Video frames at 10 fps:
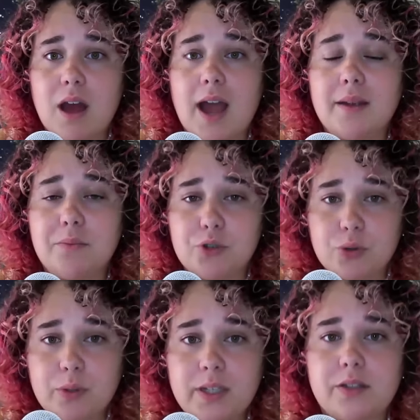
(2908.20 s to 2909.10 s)
I am
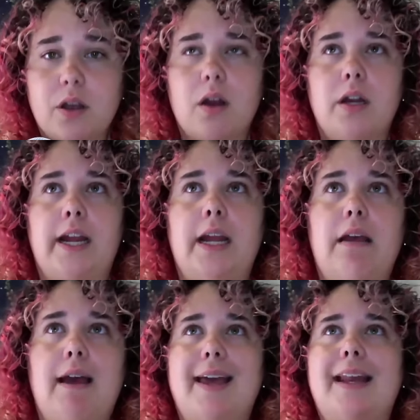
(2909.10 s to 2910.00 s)
truly sorry,
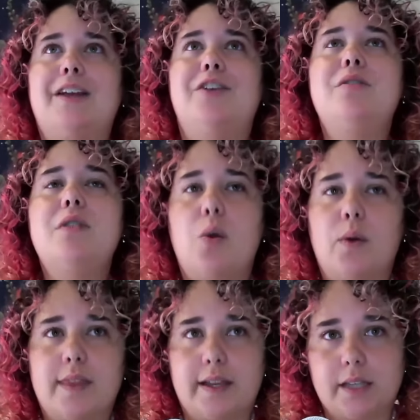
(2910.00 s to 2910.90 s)
and I know
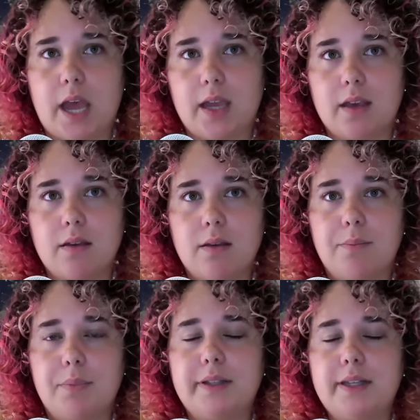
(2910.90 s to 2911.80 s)
what that's like.
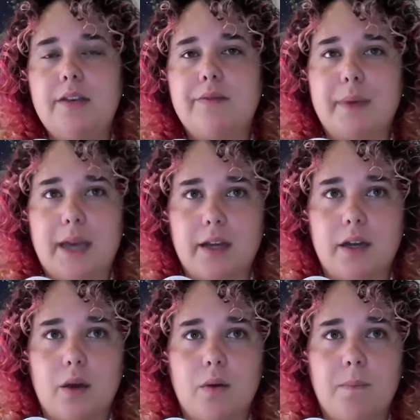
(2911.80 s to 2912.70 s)
Believe me, I
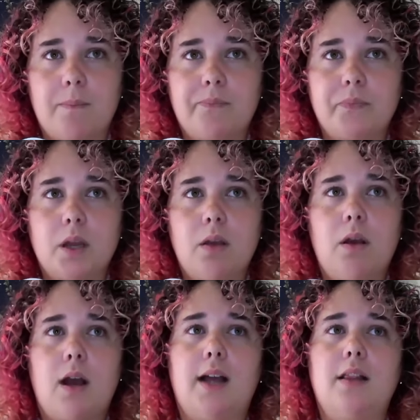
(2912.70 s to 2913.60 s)
know.
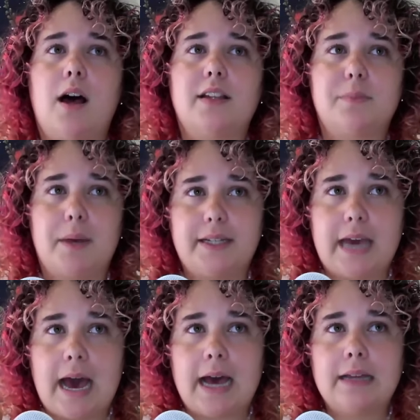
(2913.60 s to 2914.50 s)
I lost my
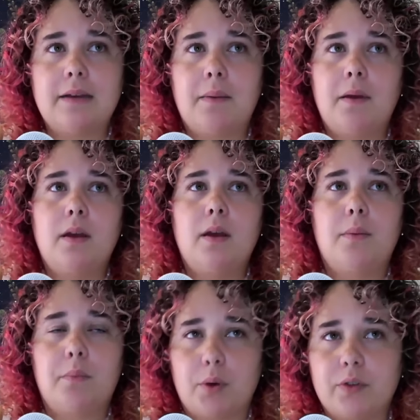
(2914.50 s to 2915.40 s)
dad,
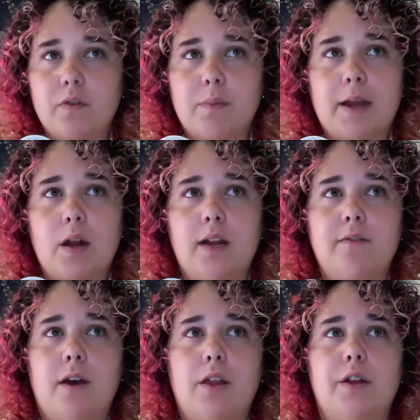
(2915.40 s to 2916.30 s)
both of my
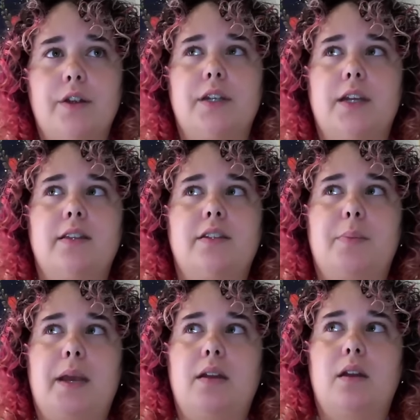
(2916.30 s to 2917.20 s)
grandfathers in the
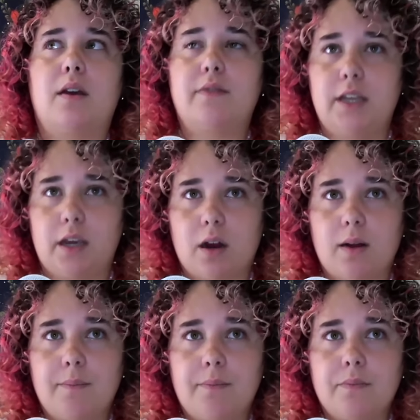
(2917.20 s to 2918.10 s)
span of a year.
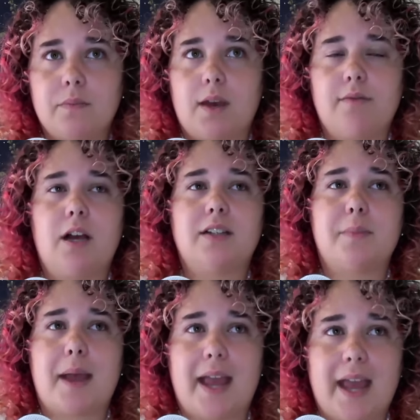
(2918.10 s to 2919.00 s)
I've lost
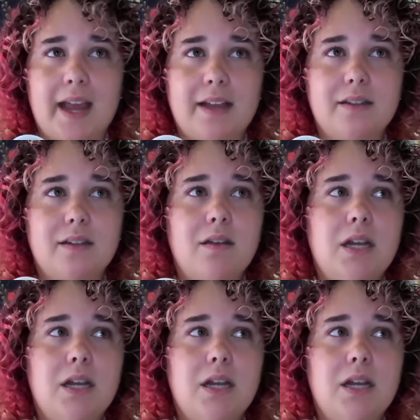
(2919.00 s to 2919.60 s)
my aunt.